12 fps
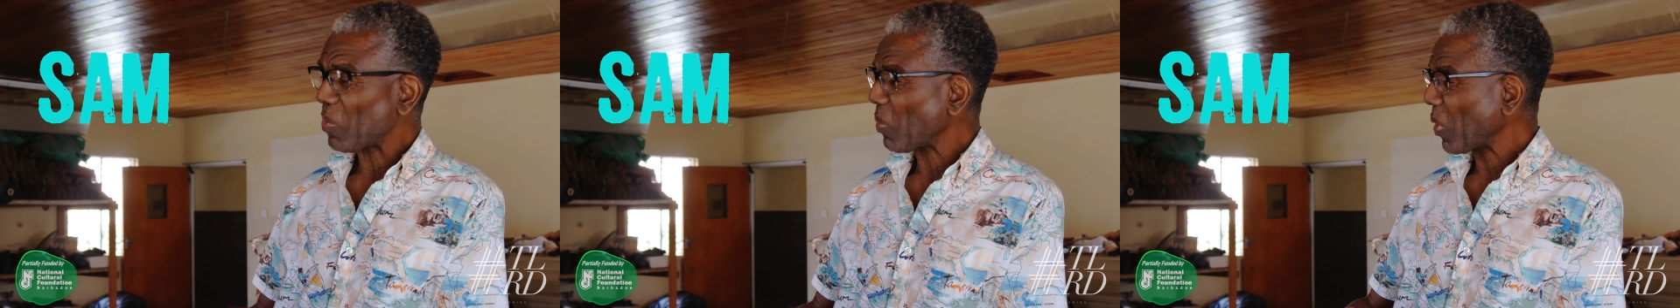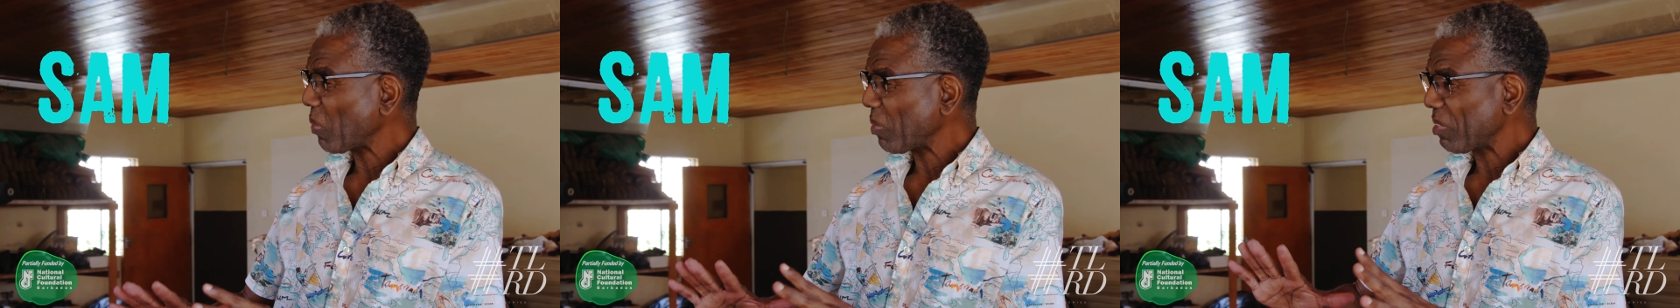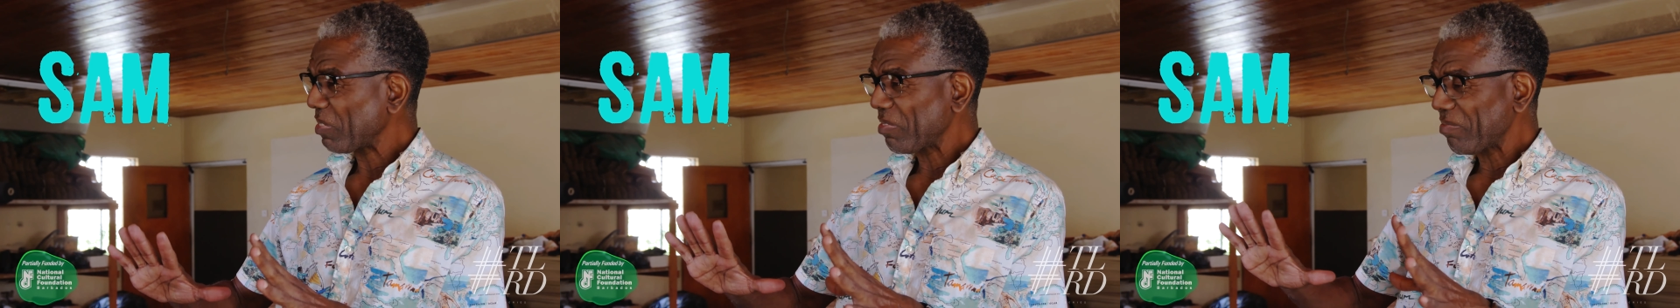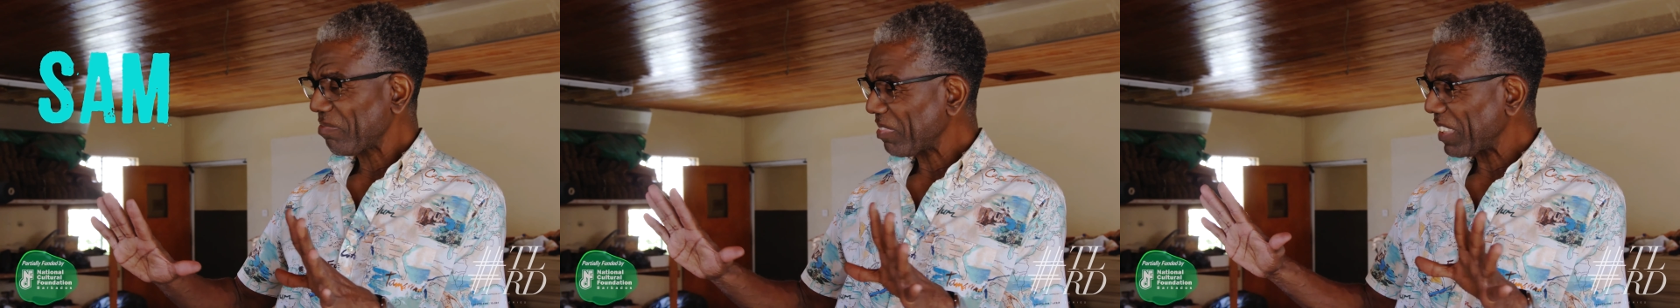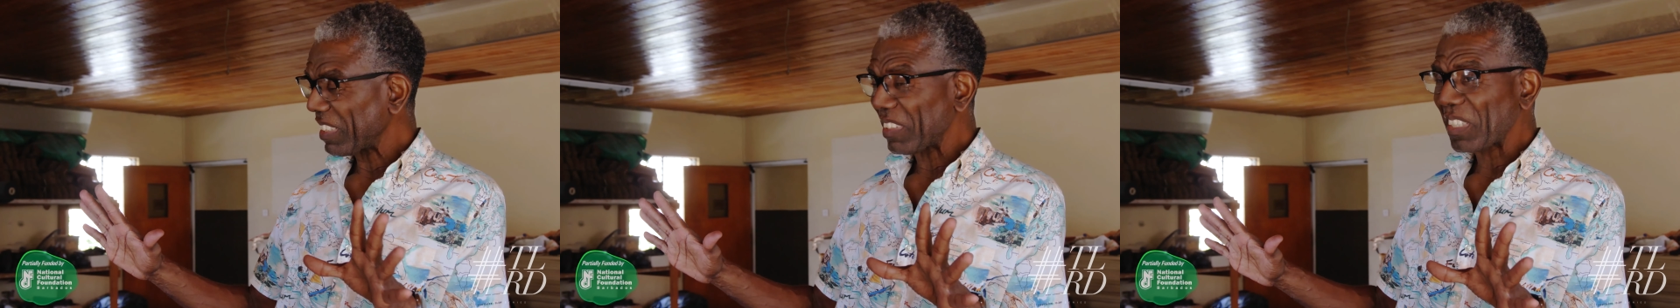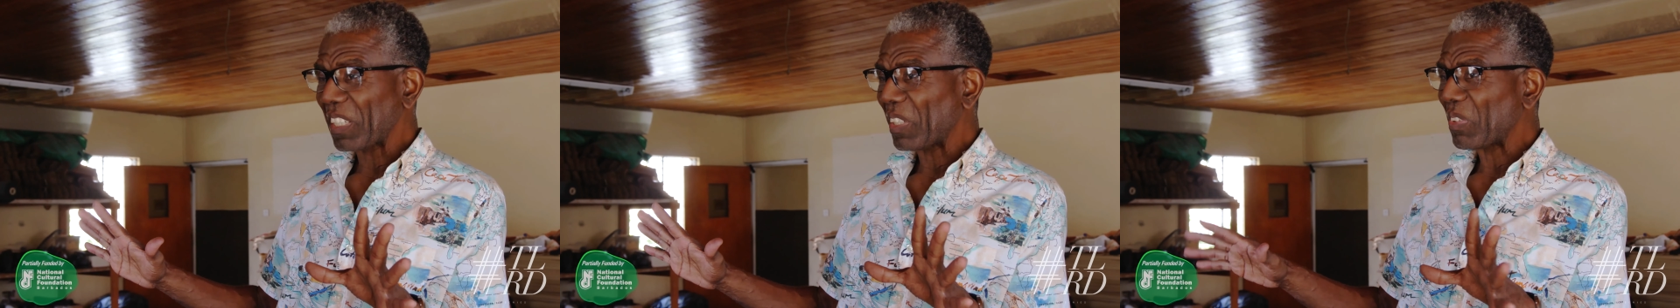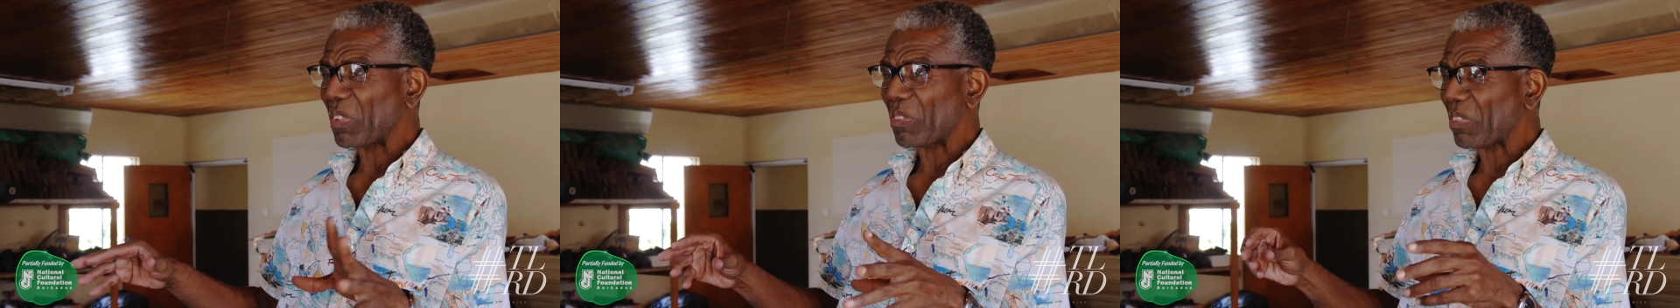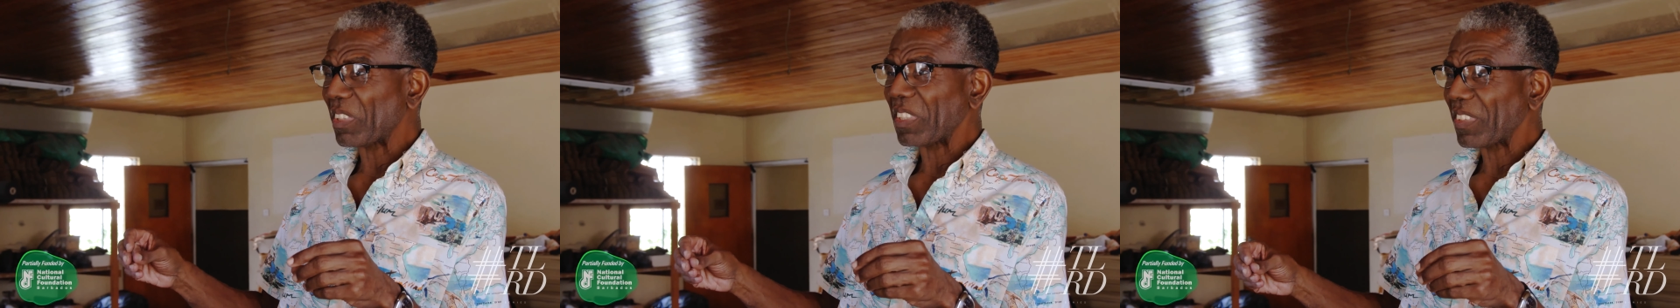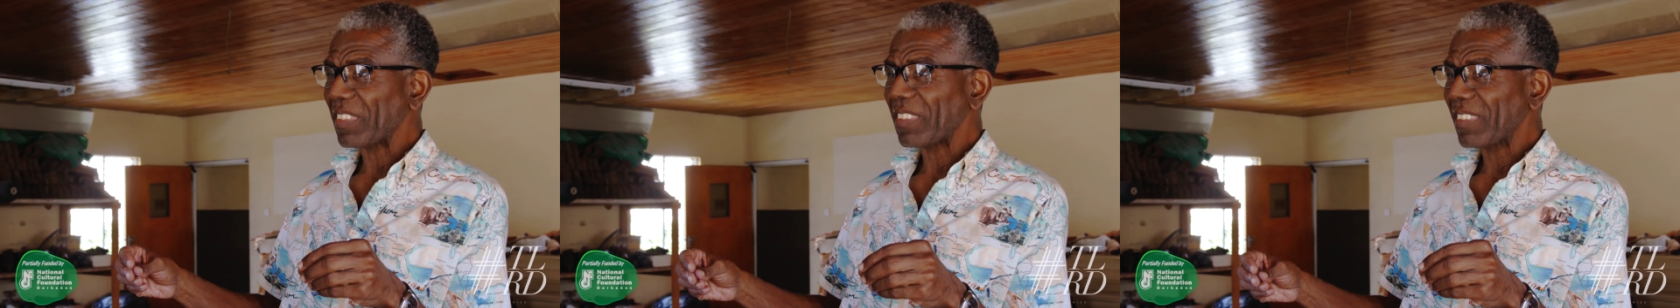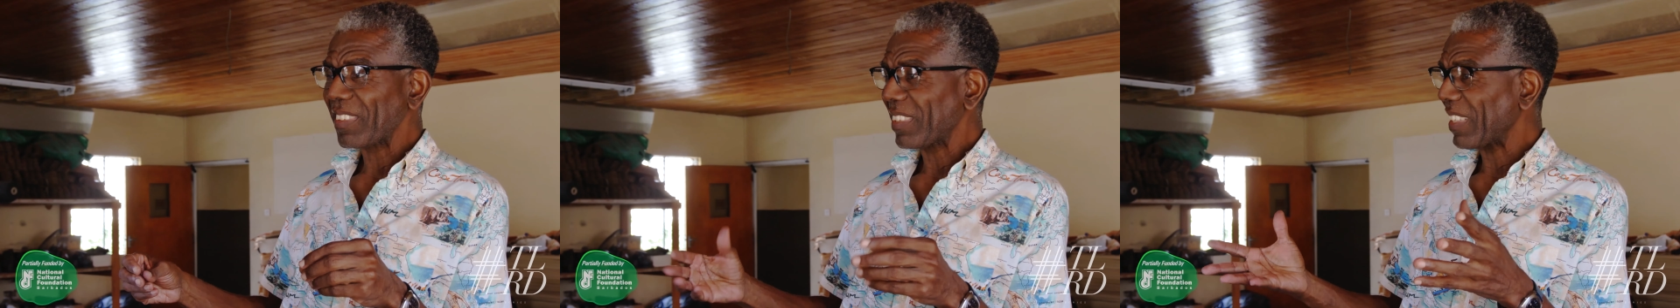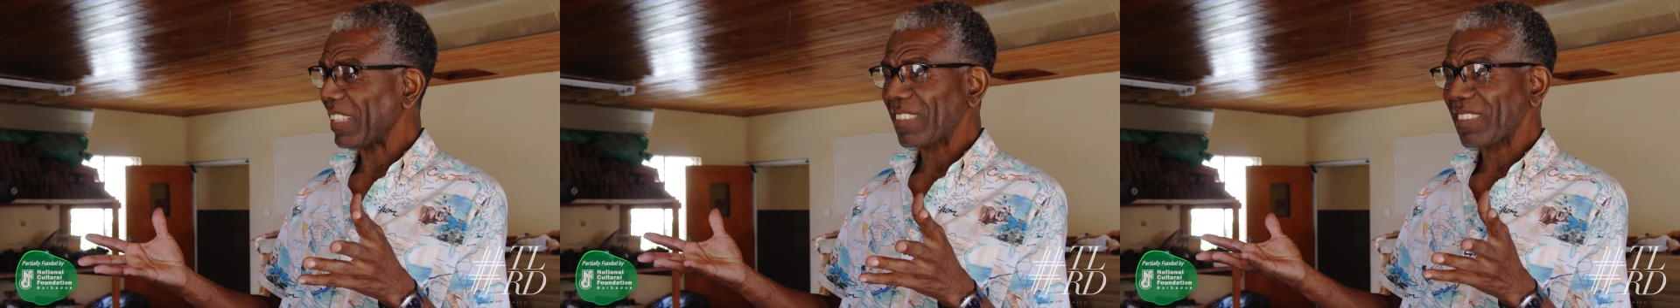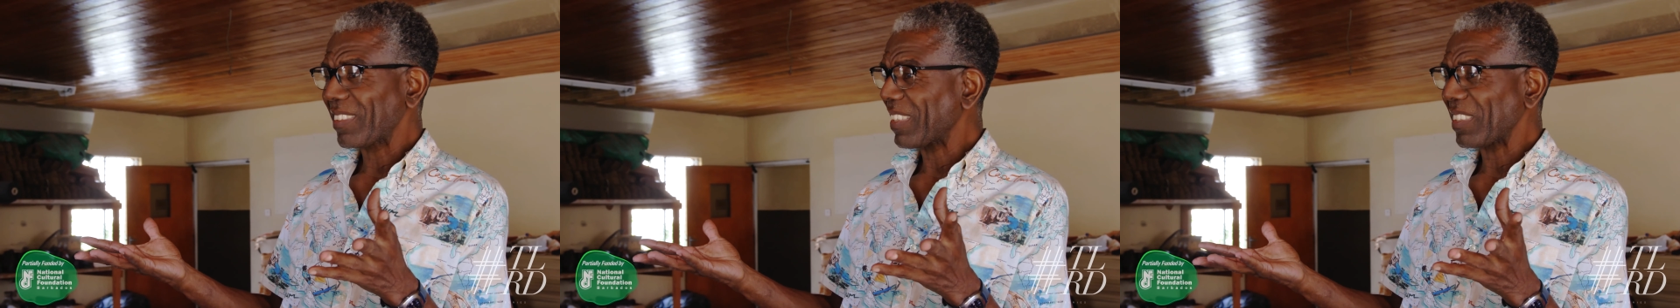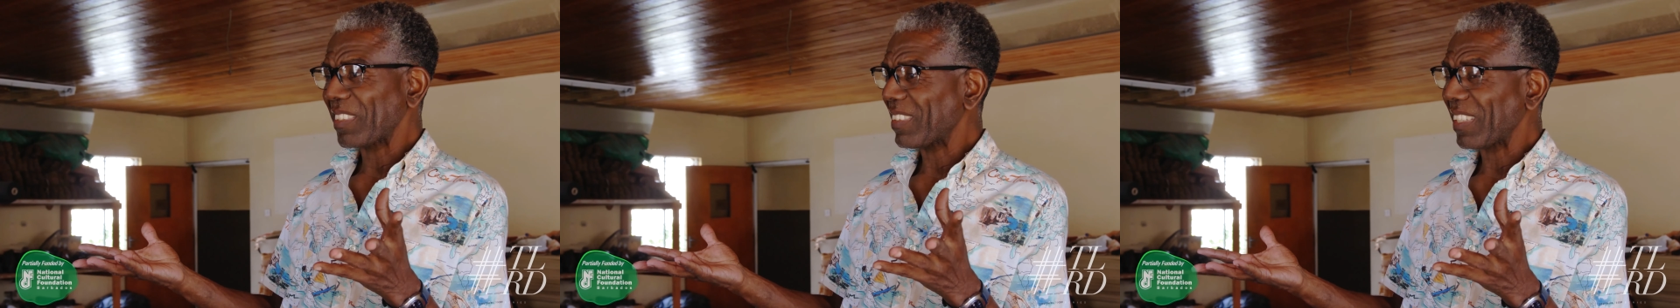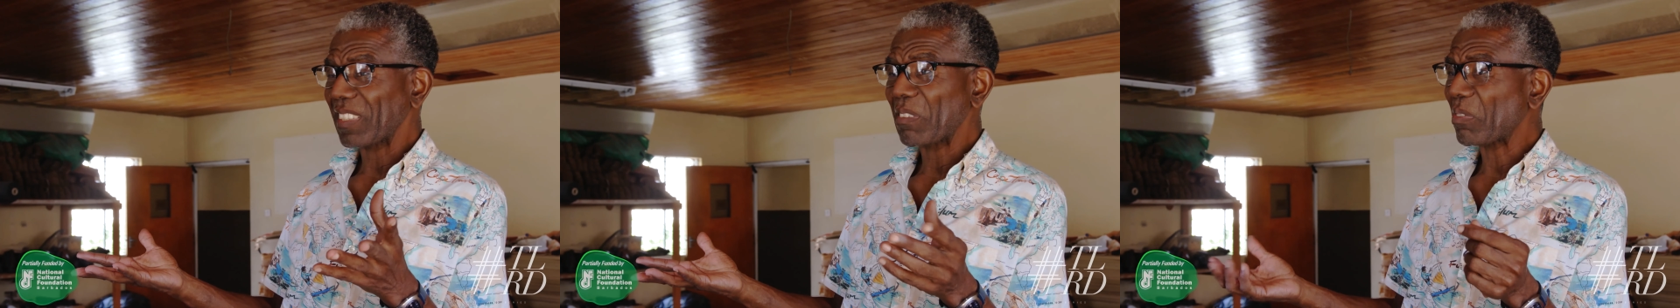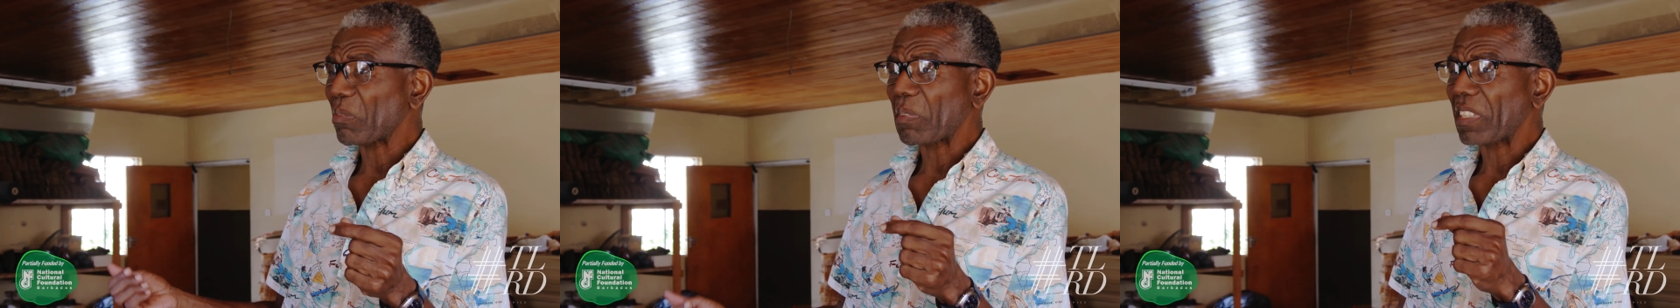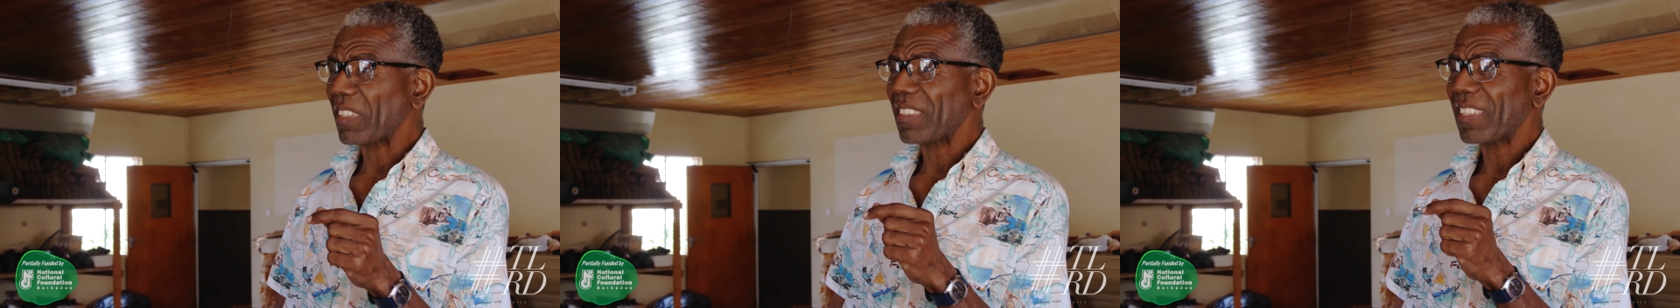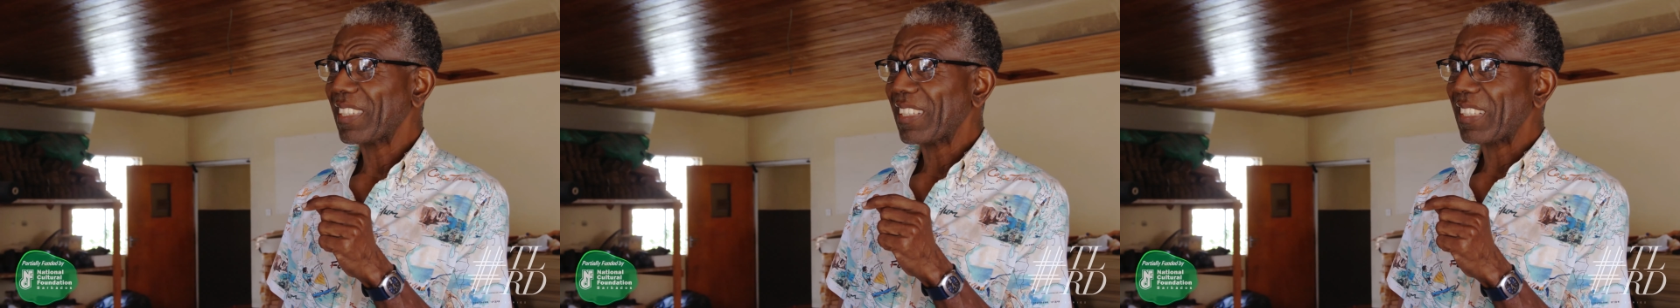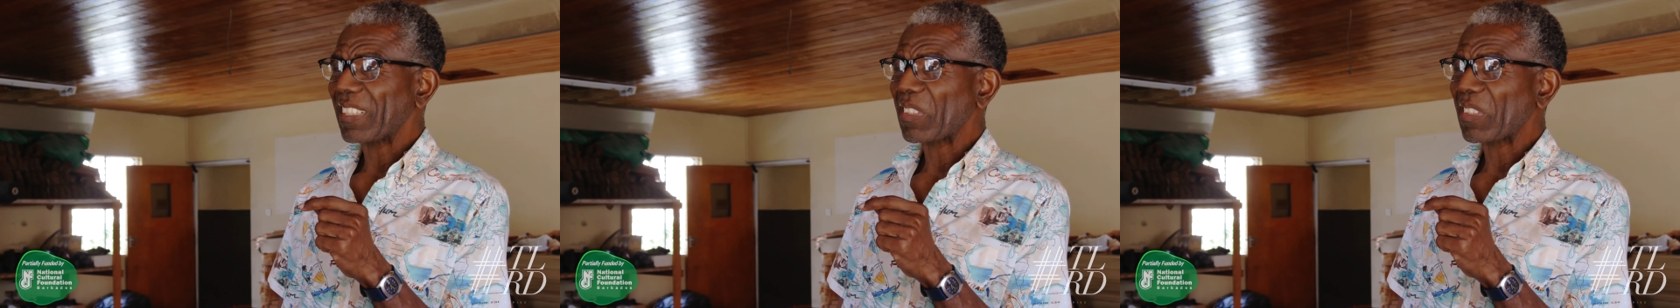one with the entire universe. Okay. That's, that's, that's it for me. I see.